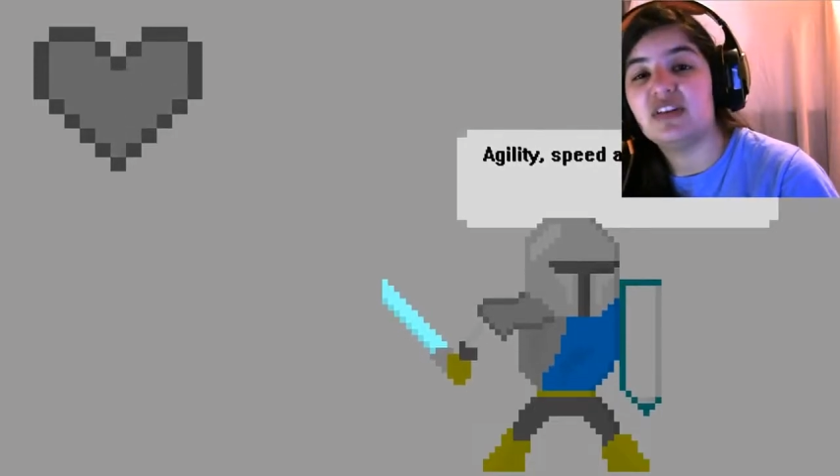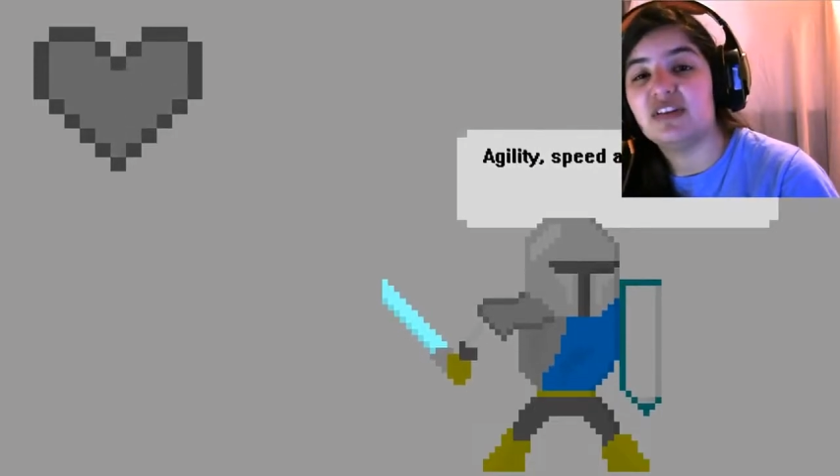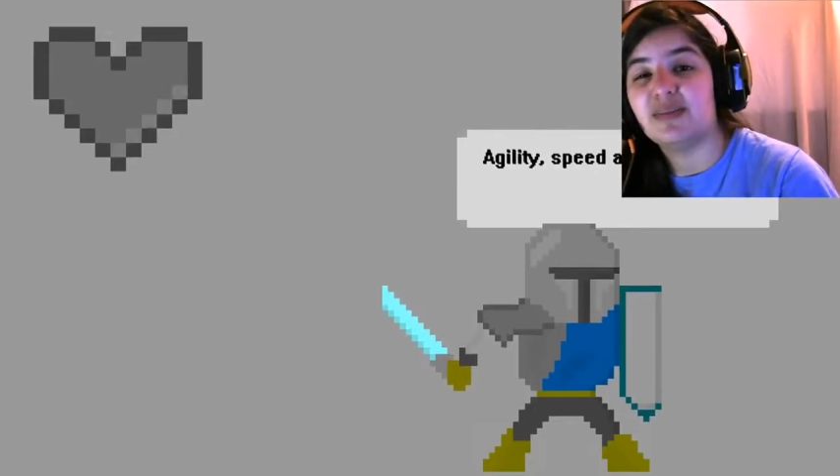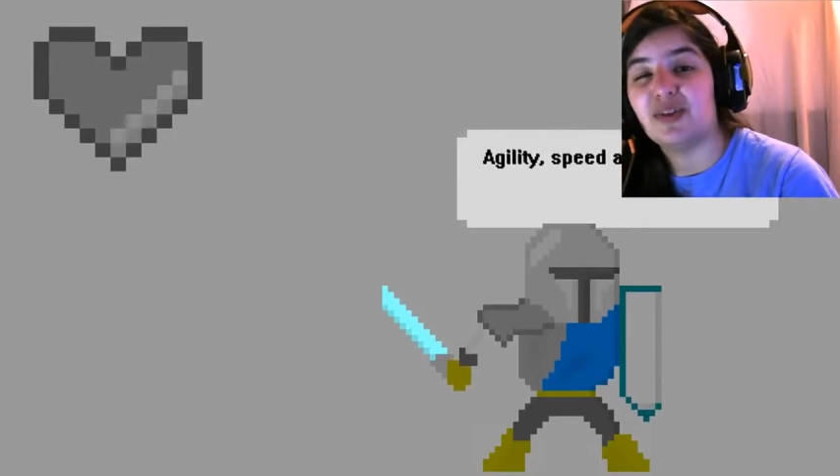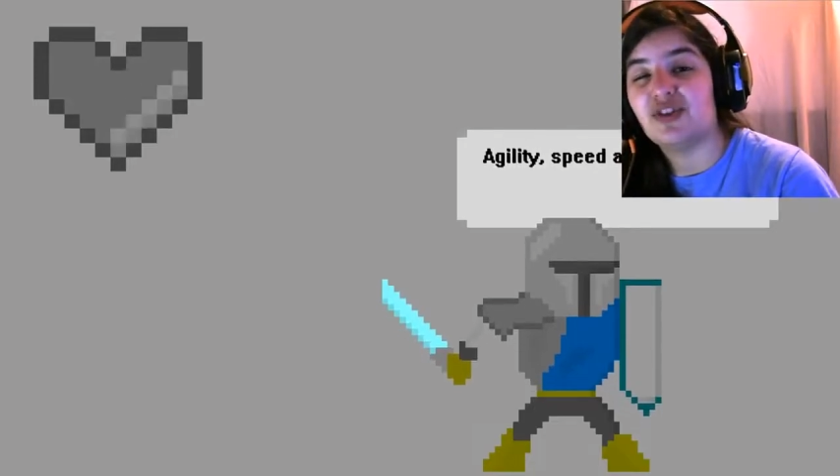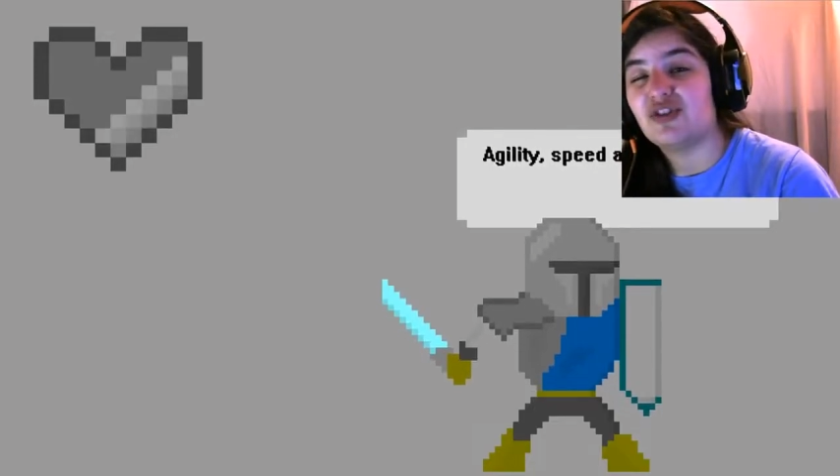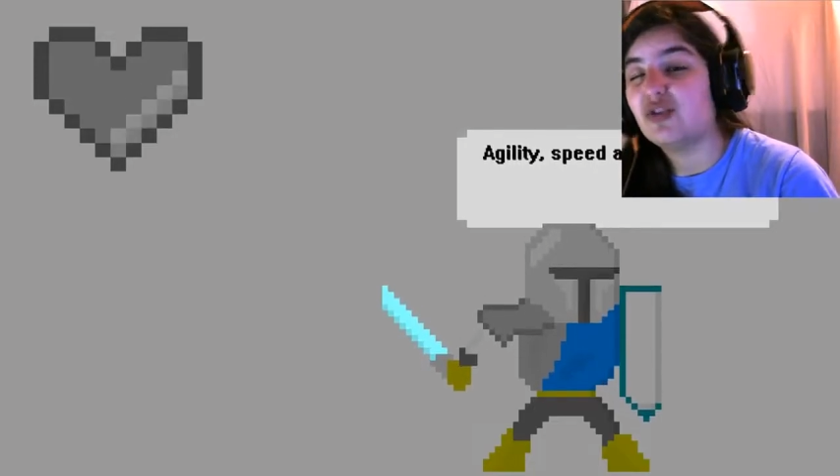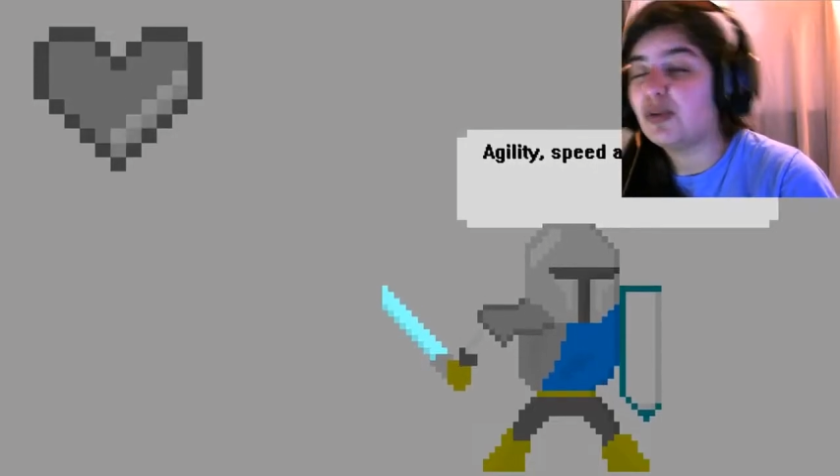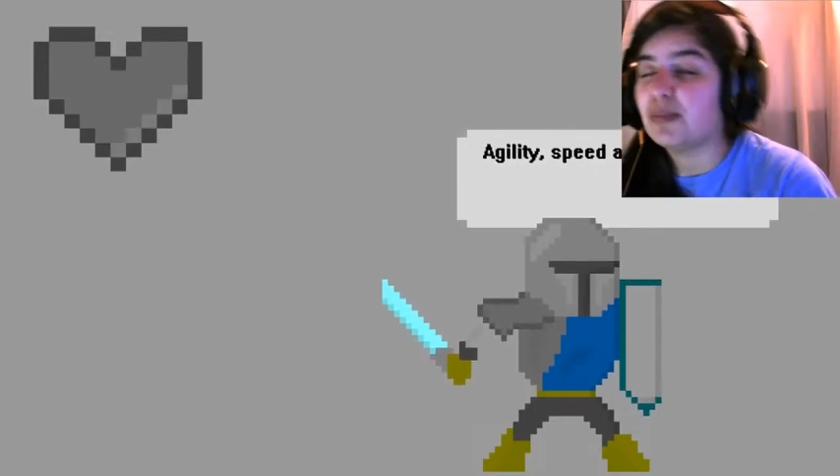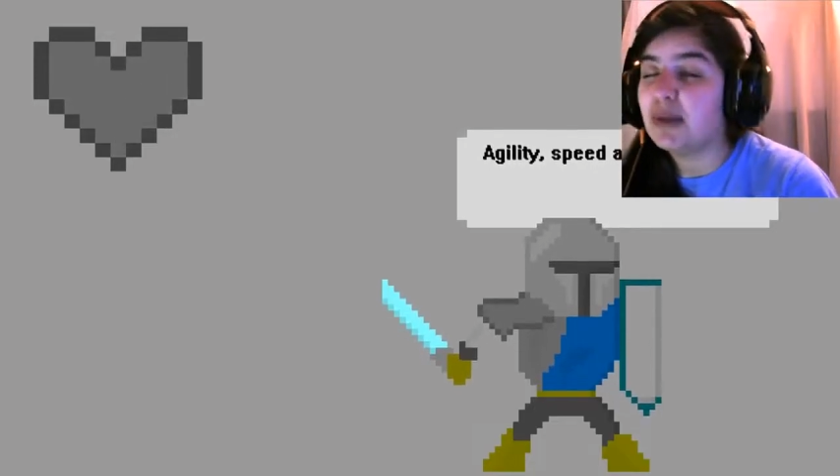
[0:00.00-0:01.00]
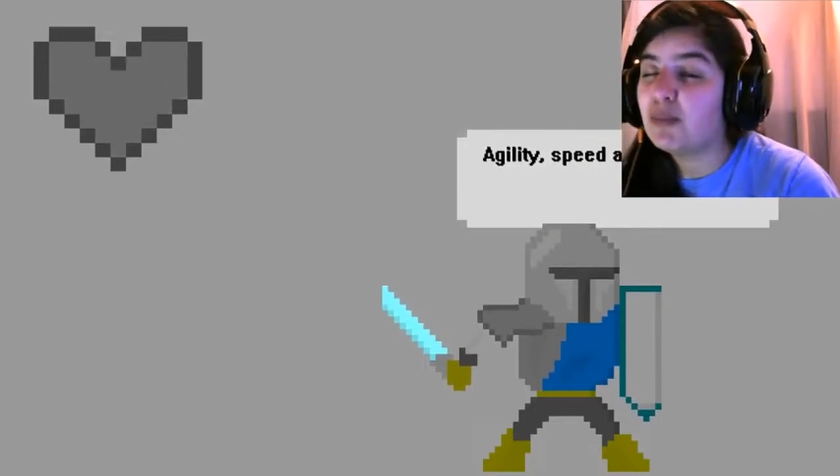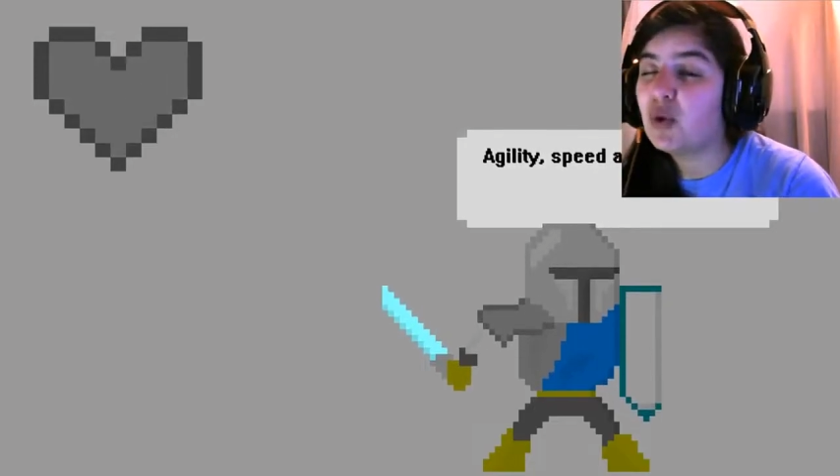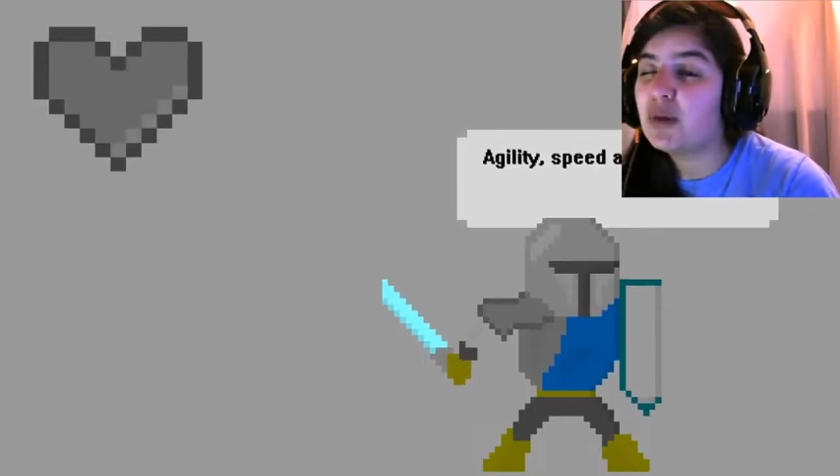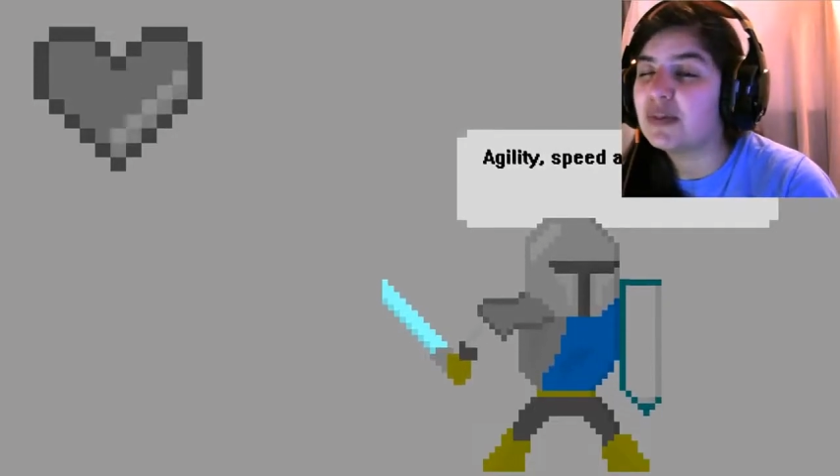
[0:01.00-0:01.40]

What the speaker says: is similar to Super Meat Boy,